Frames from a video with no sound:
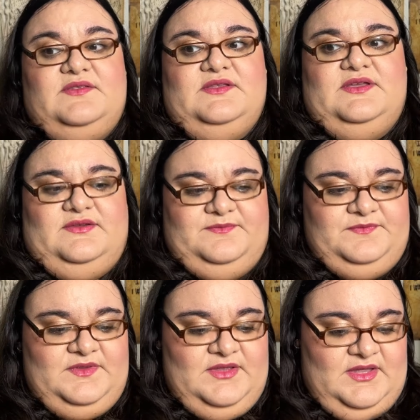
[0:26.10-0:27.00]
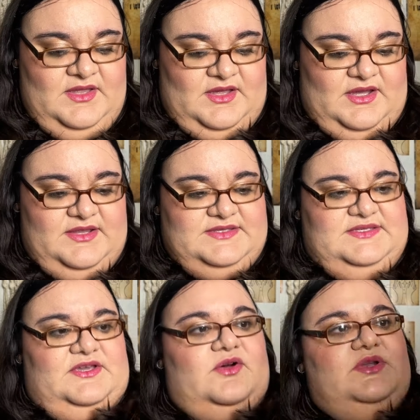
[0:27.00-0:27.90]
the day. Uh, let's
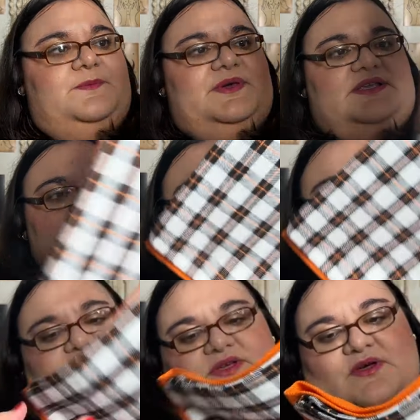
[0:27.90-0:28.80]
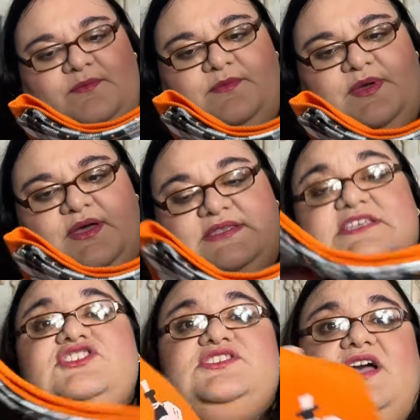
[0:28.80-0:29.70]
see. Oadie picked out some
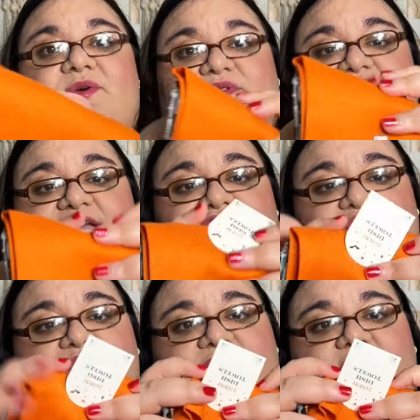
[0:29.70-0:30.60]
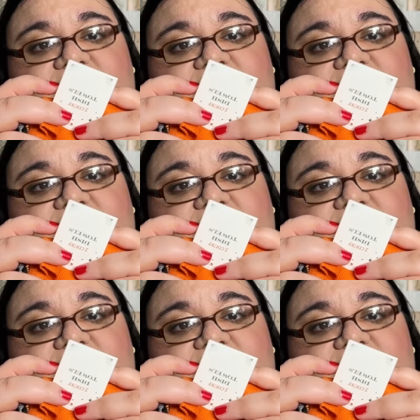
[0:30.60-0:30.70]
dish towels, a two count